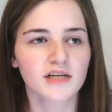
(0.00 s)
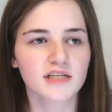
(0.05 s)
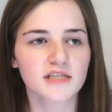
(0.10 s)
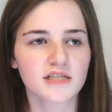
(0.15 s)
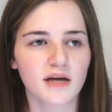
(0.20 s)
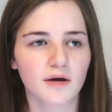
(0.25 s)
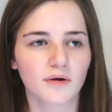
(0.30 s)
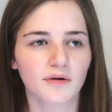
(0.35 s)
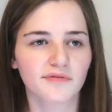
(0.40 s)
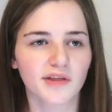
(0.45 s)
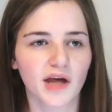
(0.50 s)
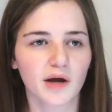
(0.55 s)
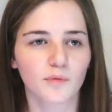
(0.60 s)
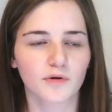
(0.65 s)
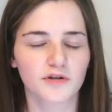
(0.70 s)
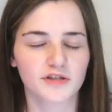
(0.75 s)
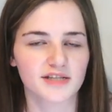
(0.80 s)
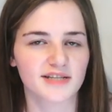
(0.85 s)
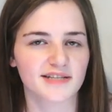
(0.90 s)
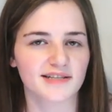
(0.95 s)
So if they
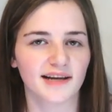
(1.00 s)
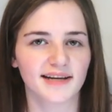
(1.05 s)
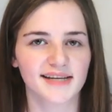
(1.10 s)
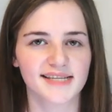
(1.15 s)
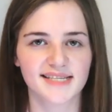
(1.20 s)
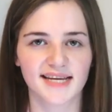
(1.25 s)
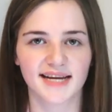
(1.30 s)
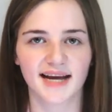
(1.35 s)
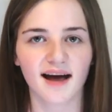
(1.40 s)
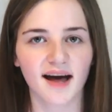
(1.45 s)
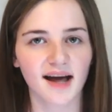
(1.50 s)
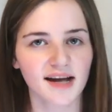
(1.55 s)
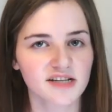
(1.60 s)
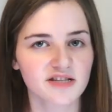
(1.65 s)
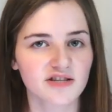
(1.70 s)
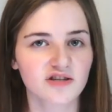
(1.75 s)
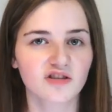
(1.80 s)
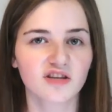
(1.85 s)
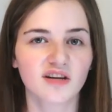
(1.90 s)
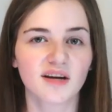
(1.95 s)
wanted to like say hi
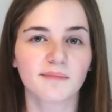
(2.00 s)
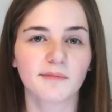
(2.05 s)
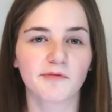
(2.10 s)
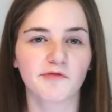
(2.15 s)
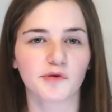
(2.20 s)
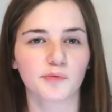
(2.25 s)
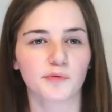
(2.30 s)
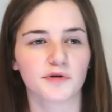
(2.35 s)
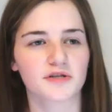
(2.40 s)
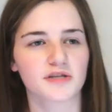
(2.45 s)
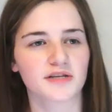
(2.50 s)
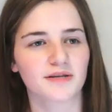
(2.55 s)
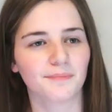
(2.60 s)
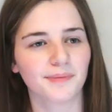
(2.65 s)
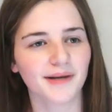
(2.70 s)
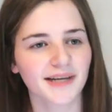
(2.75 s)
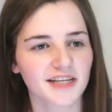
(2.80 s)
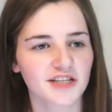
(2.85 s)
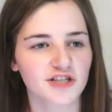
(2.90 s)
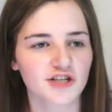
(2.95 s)
to them, if they wanted a
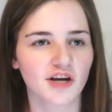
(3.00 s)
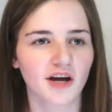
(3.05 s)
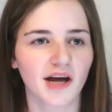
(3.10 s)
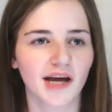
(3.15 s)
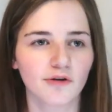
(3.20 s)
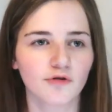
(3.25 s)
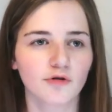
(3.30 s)
picture,